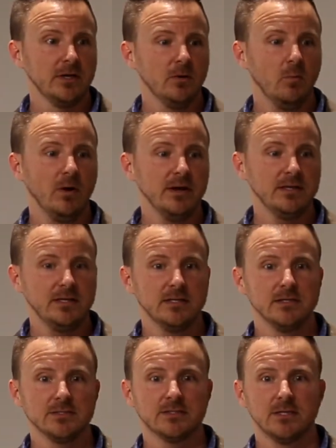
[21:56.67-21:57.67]
One
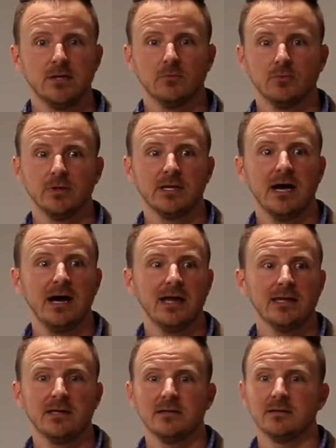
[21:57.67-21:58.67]
is really
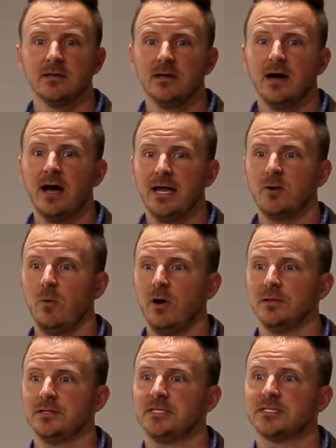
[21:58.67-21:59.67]
high-end,
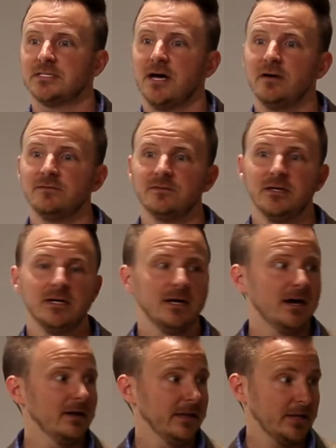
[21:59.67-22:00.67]
high-quality stuff
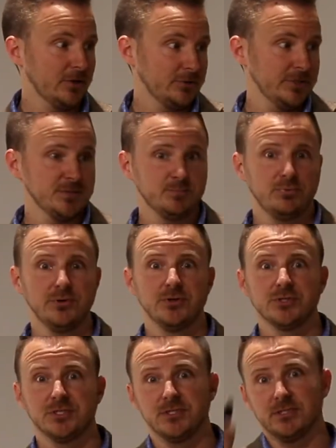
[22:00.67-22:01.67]
like Chris
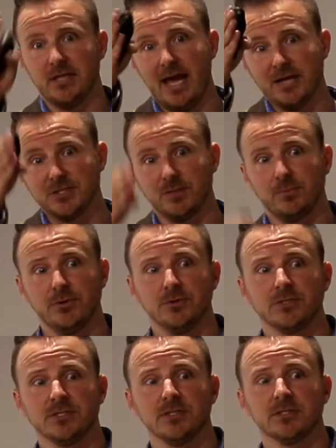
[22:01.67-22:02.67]
produces and Ashley
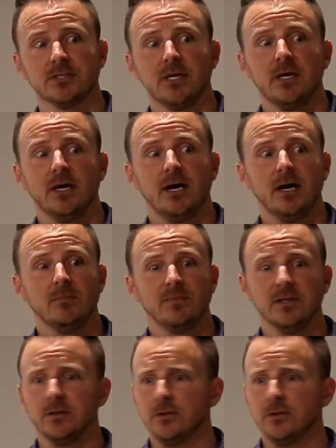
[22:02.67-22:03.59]
produces that